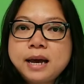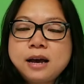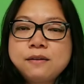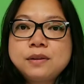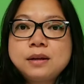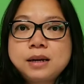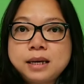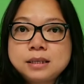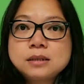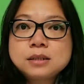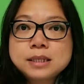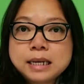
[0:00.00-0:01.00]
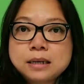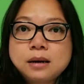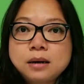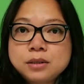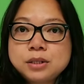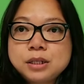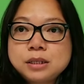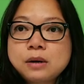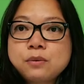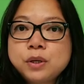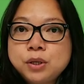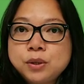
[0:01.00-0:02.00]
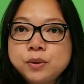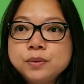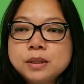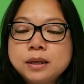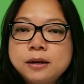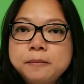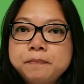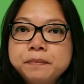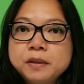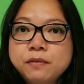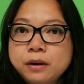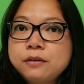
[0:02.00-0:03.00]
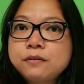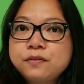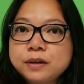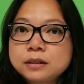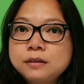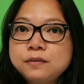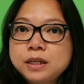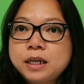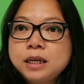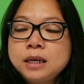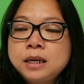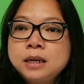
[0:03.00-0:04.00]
have the laser technology that we use um, very effectively.